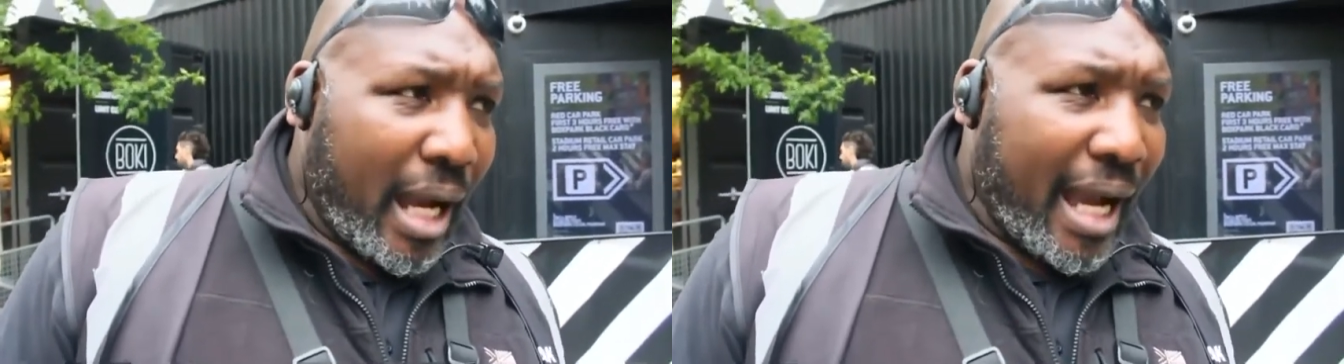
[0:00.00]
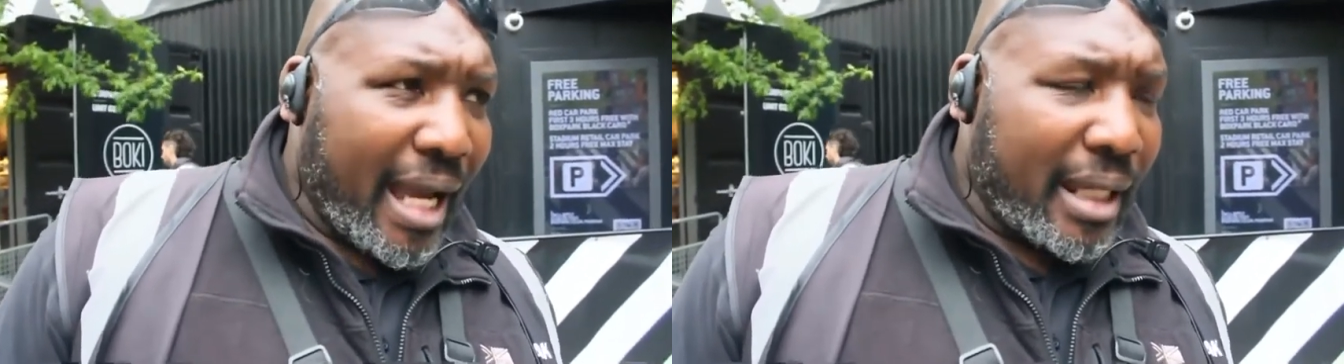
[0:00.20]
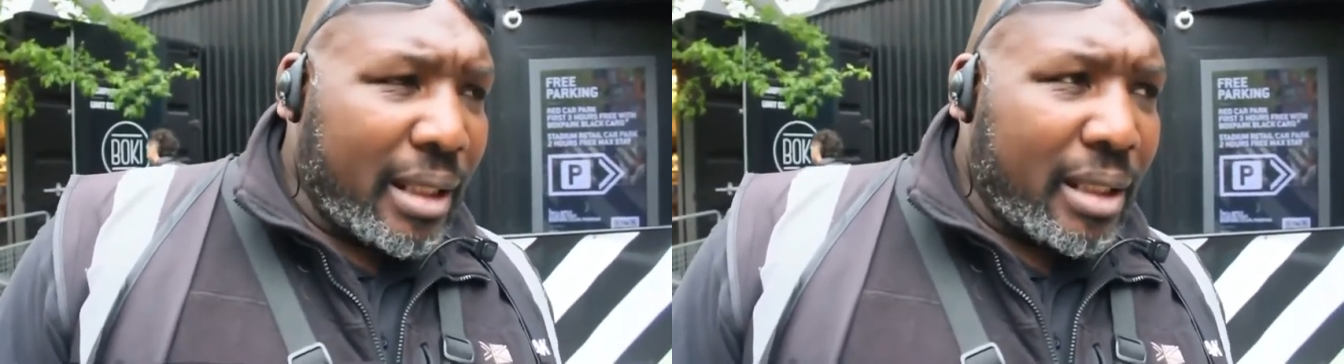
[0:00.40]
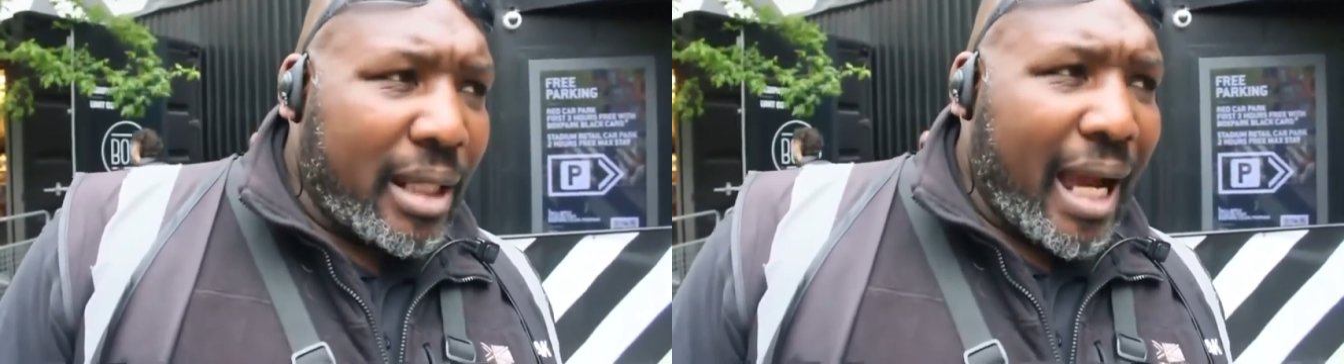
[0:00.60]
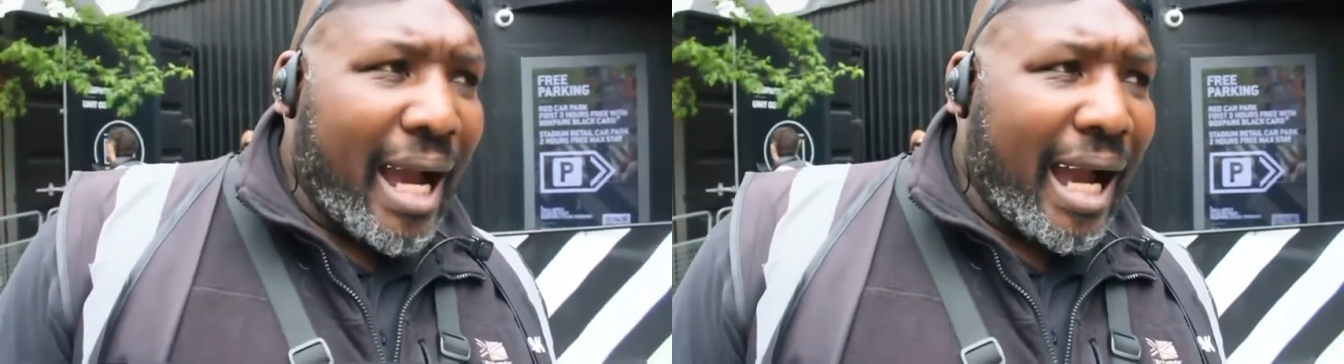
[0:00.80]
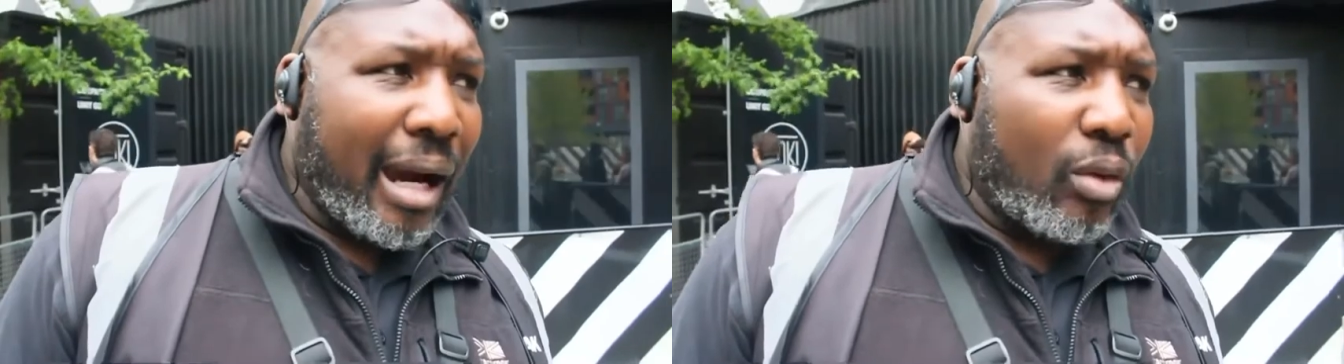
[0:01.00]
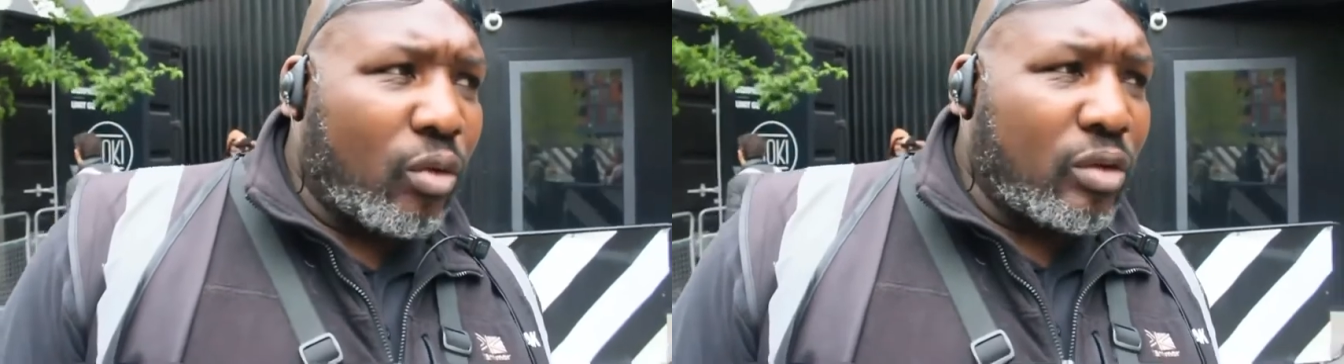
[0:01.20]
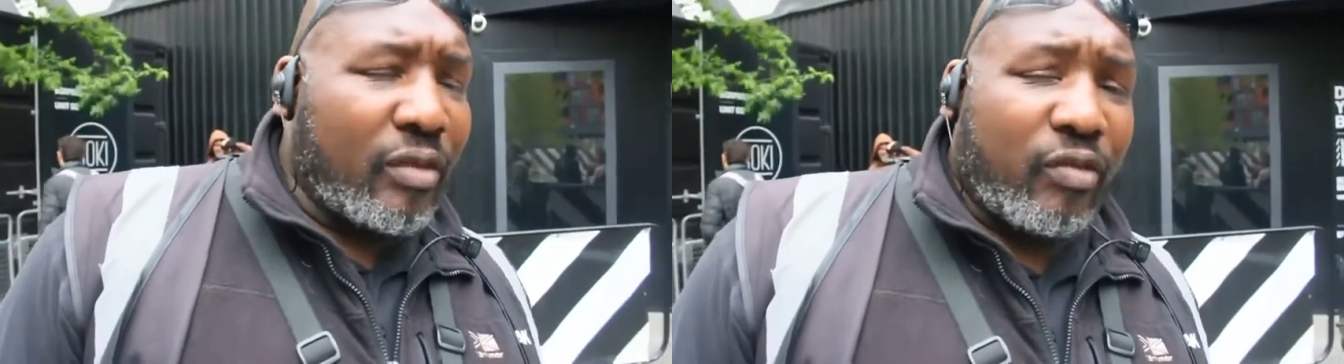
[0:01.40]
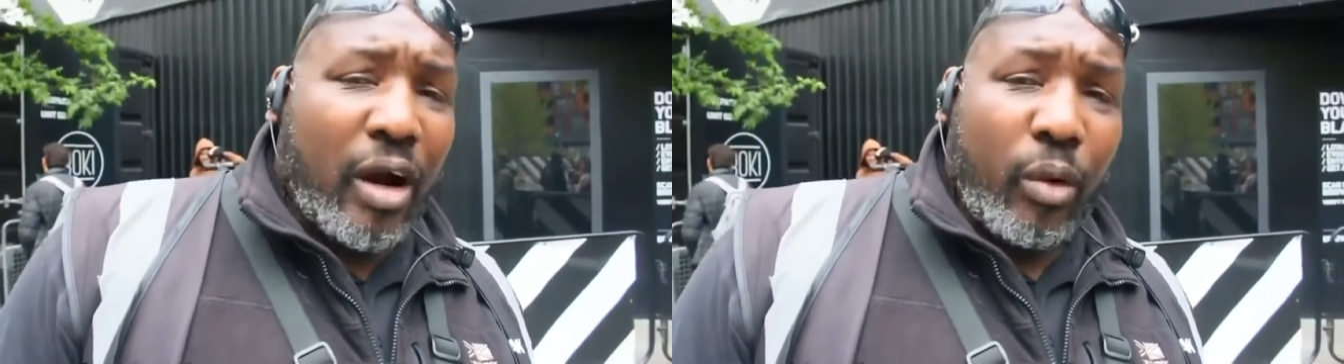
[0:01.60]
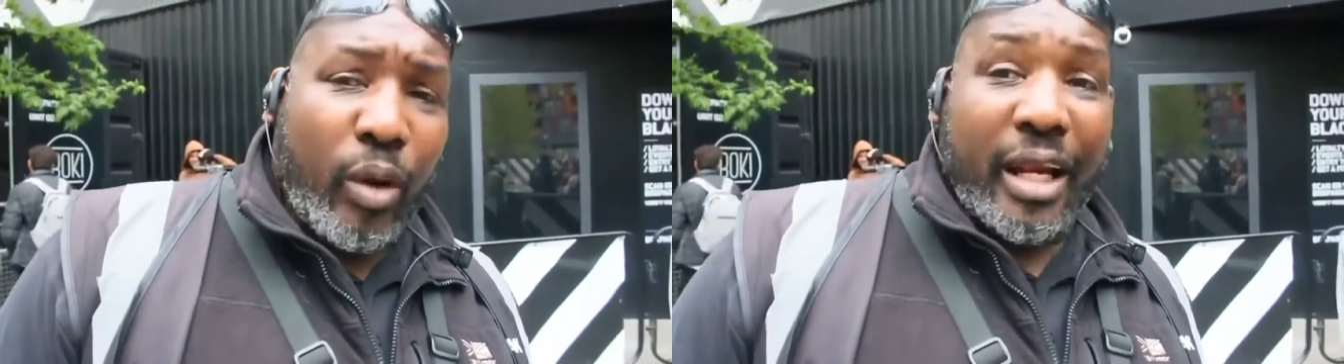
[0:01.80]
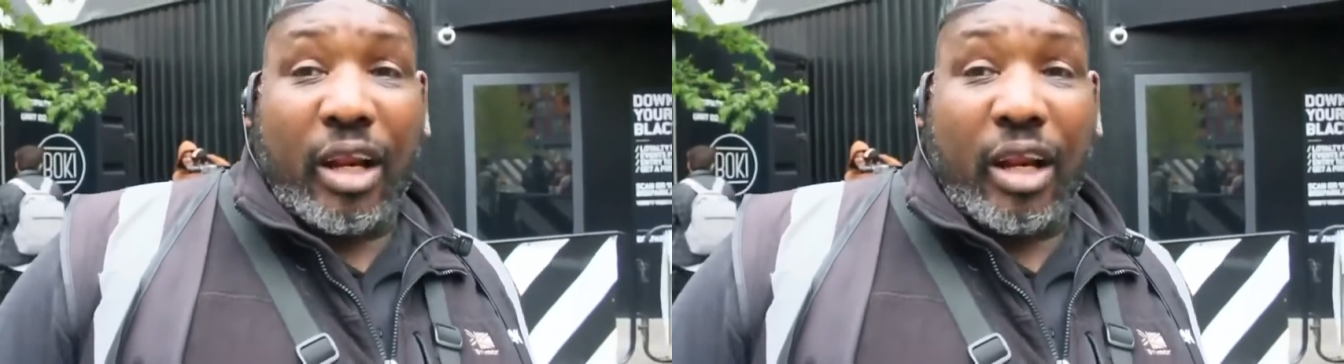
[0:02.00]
and how the fight went.